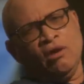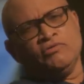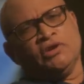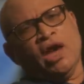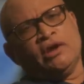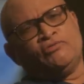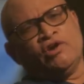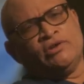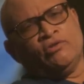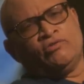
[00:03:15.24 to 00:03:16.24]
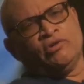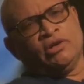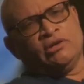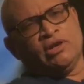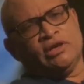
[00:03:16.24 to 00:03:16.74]
on the night of January
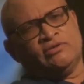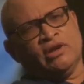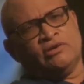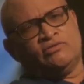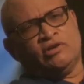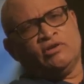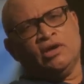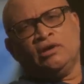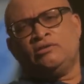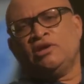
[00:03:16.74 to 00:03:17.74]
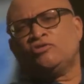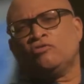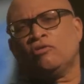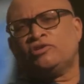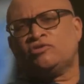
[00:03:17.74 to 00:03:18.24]
28, 1996, did
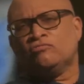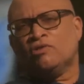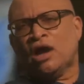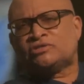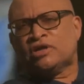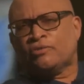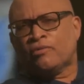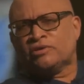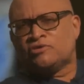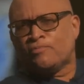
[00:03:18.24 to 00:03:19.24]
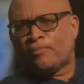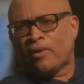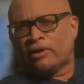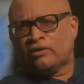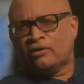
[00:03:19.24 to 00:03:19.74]
you or did you not say the word super
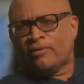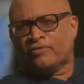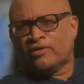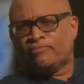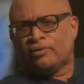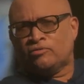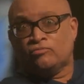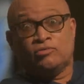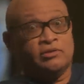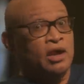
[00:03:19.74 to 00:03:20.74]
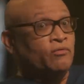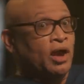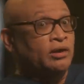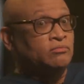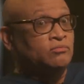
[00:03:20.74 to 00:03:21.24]
predator about that bill you did not
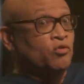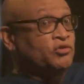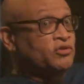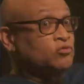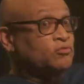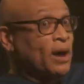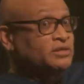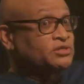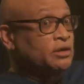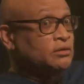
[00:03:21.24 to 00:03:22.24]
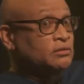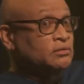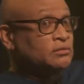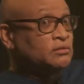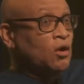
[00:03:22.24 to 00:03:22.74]
write, nor did you sponsor?
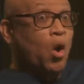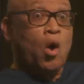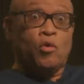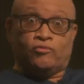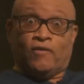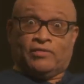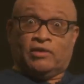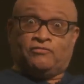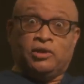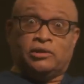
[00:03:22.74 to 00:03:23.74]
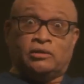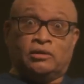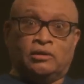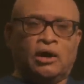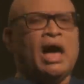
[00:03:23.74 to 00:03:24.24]
Oh, you find that funny.
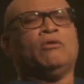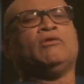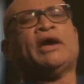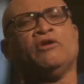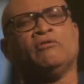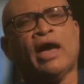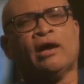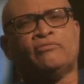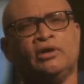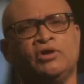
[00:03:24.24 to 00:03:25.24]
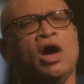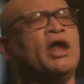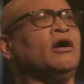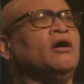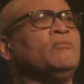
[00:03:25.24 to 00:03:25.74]
I don't like your laugh. Your
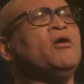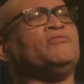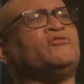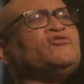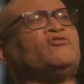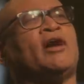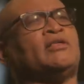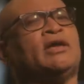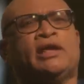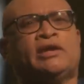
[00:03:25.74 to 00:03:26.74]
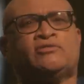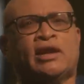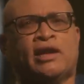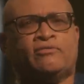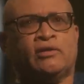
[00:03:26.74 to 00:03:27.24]
Honor, move to strike that lady's
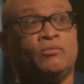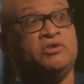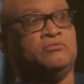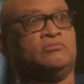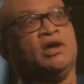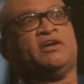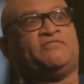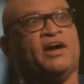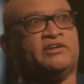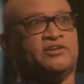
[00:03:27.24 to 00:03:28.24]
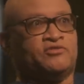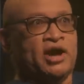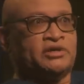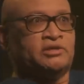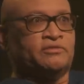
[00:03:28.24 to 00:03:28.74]
laugh. We do not find it
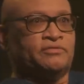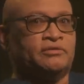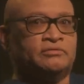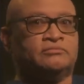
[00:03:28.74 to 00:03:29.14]
attractive.